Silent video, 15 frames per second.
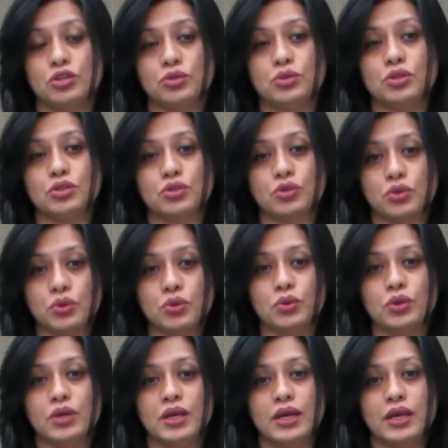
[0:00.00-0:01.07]
to the
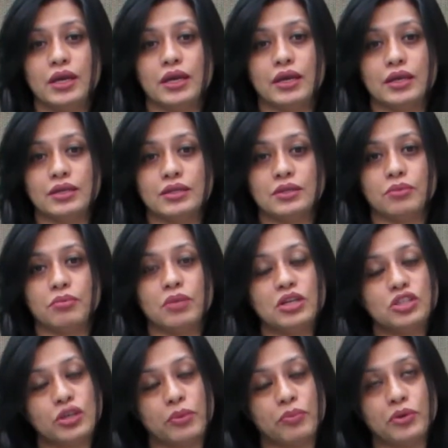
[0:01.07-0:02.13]
school is
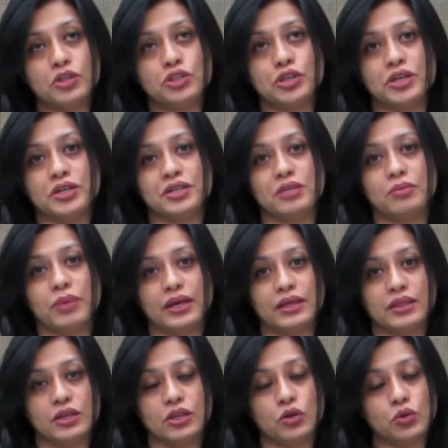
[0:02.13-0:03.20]
much appreciated by
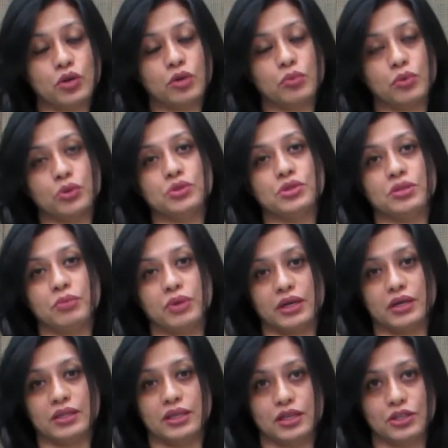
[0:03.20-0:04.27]
the UK boards in
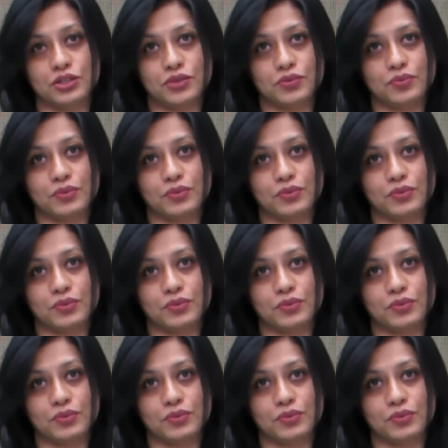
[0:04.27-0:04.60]
Bangladesh.